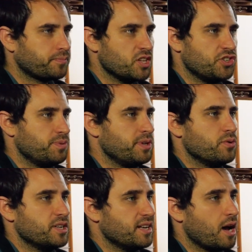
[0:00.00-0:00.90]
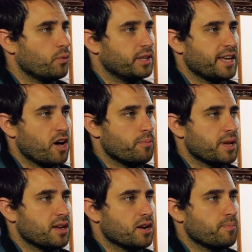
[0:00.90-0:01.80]
the GPU did not really help
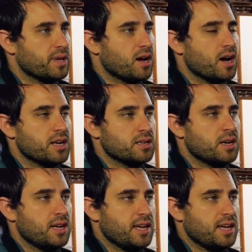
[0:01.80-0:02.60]
me here beyond